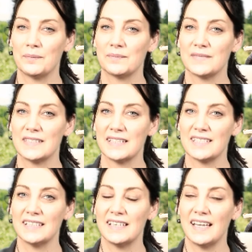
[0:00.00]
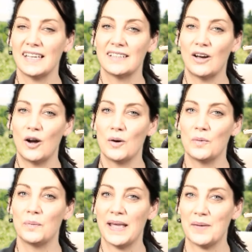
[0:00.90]
section, and I'll
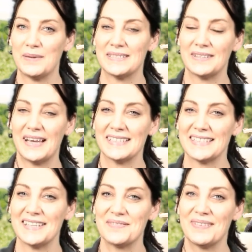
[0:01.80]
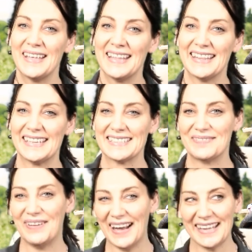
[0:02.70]
be happy to answer them.
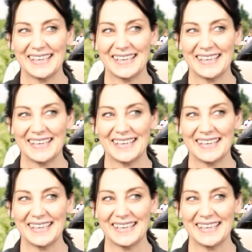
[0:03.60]
Thanks, bye.